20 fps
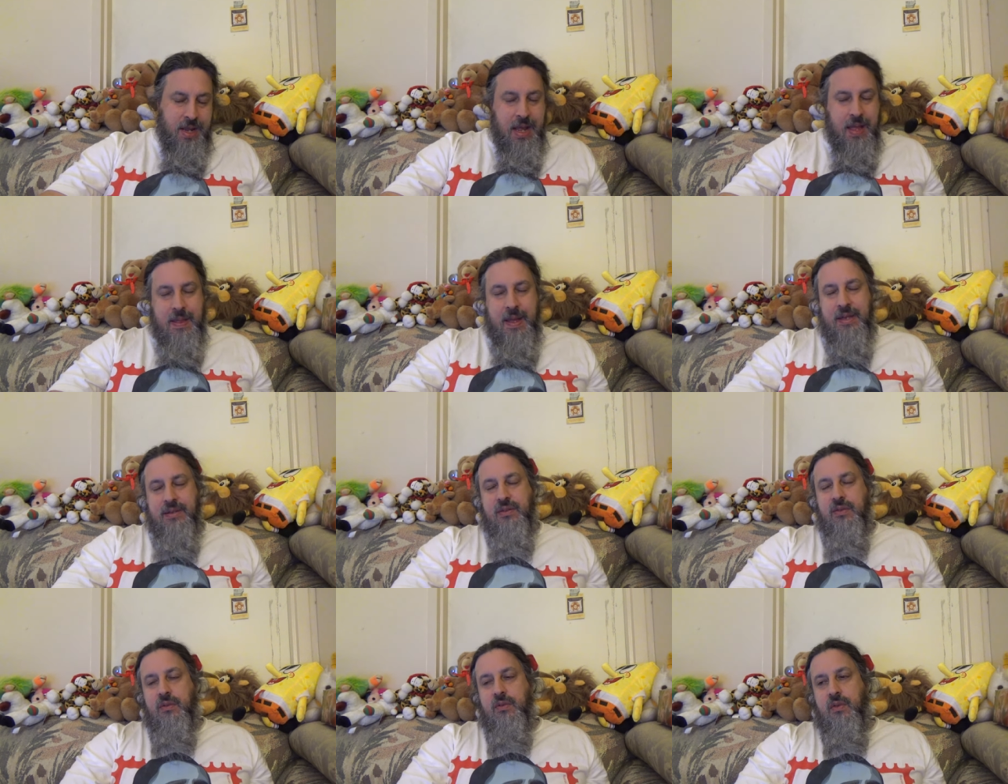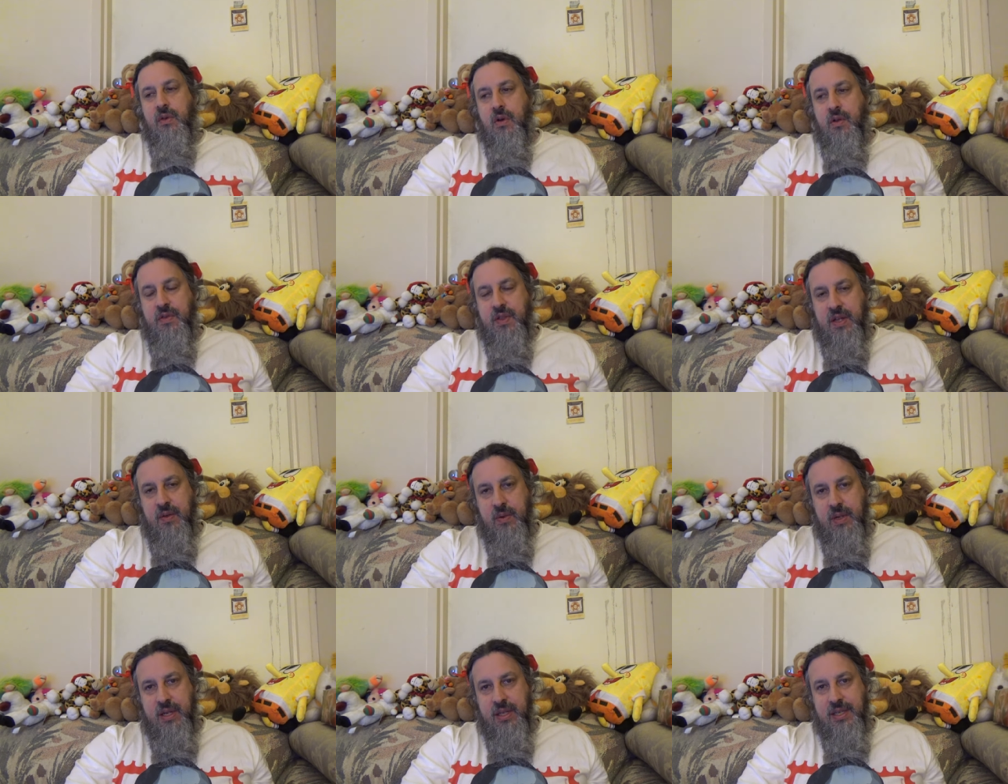And that's sort of the whole
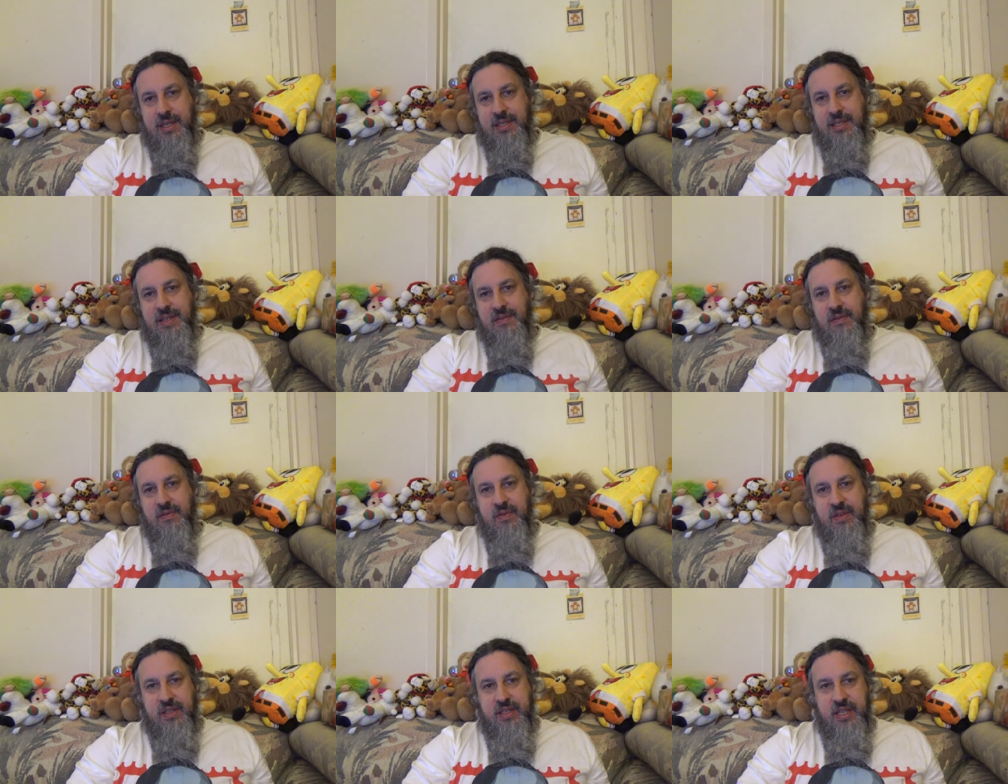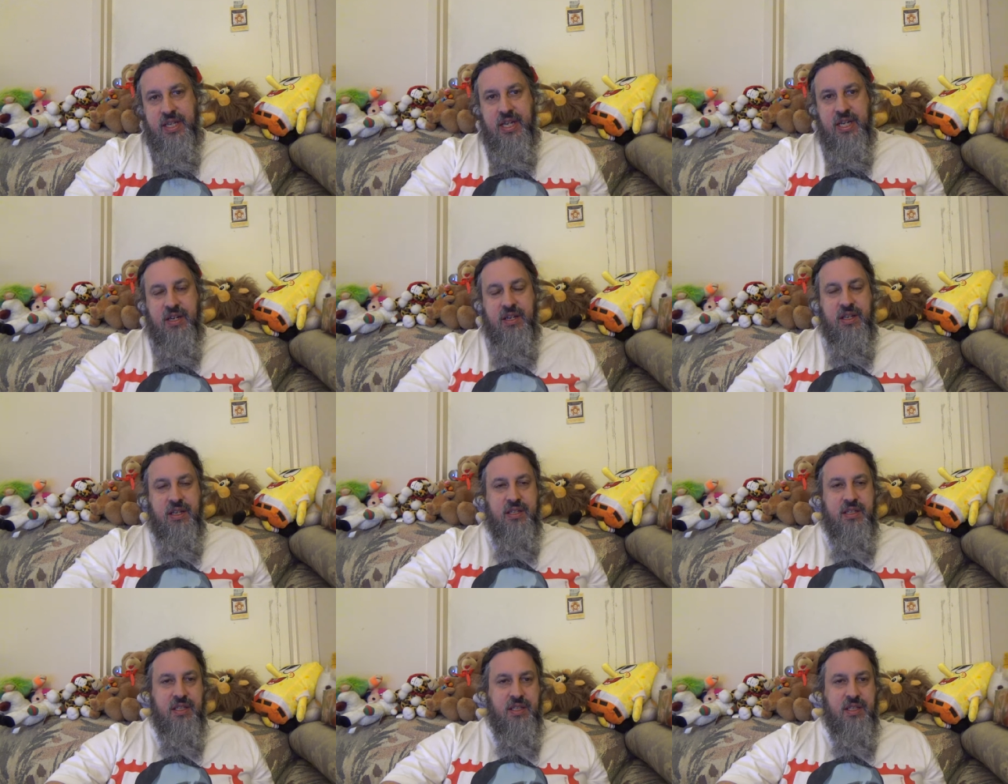thing. We get this level of fatigue.